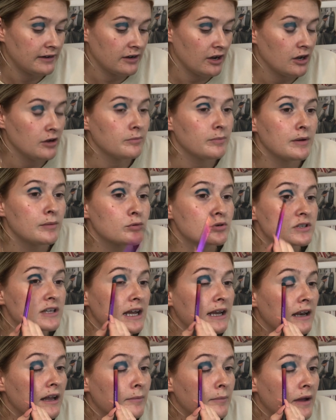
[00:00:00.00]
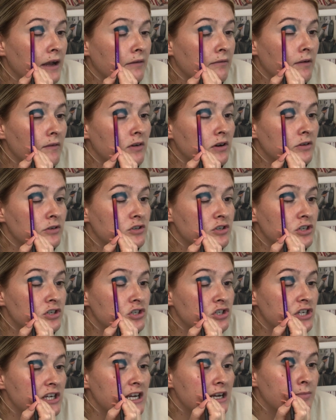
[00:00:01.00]
I know people say like Makeup Revolution is
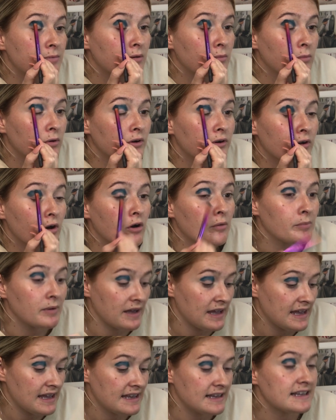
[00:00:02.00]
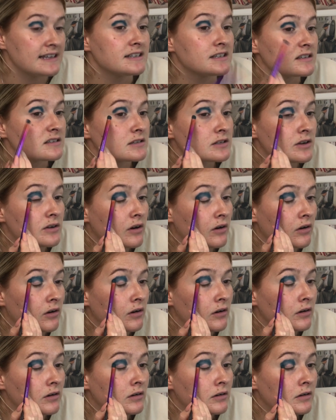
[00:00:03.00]
cheap and whatnot, but it does not